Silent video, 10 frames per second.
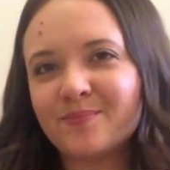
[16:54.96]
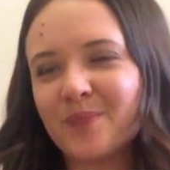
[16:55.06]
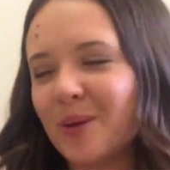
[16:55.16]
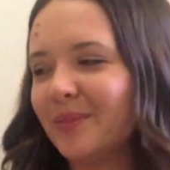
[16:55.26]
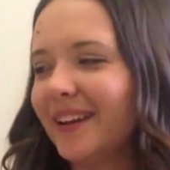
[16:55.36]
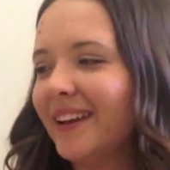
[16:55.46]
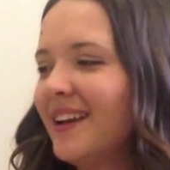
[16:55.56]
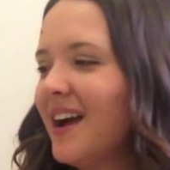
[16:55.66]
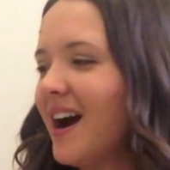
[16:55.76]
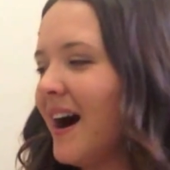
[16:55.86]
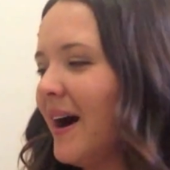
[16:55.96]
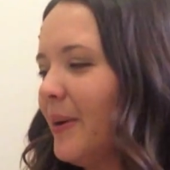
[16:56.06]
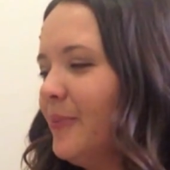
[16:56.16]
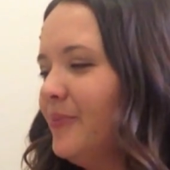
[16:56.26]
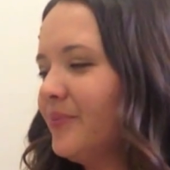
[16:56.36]
properly.
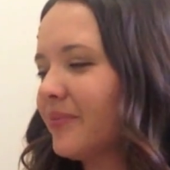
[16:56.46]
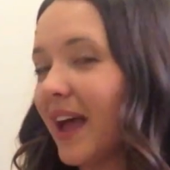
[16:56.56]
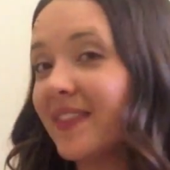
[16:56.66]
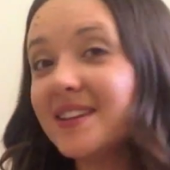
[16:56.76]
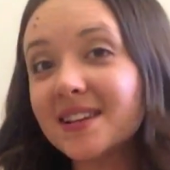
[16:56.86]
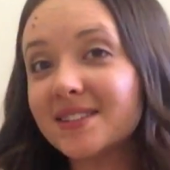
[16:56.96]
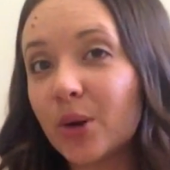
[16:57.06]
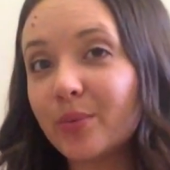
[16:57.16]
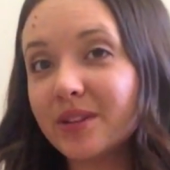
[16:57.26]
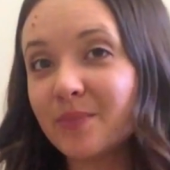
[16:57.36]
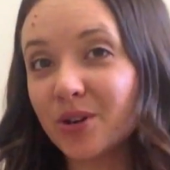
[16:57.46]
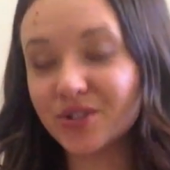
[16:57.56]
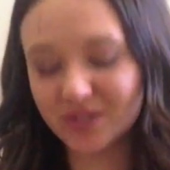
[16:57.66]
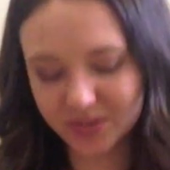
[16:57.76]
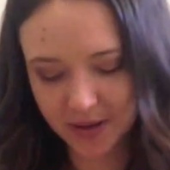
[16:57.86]
And this does help with
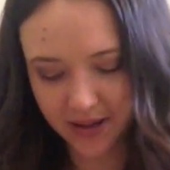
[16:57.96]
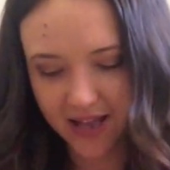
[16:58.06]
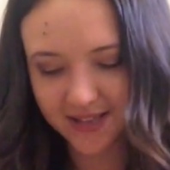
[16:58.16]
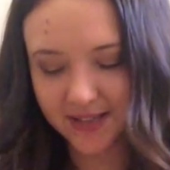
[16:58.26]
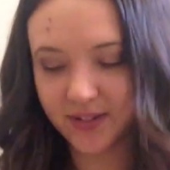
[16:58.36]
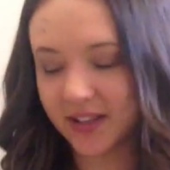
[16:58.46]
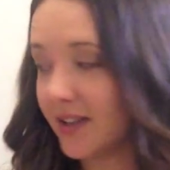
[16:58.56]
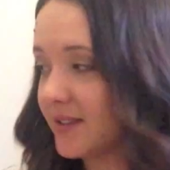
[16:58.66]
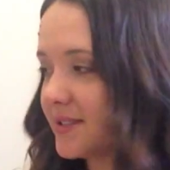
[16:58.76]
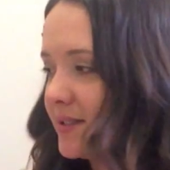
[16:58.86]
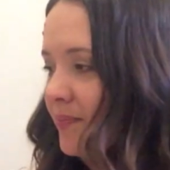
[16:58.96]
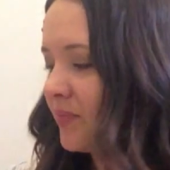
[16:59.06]
posture as well as everything else.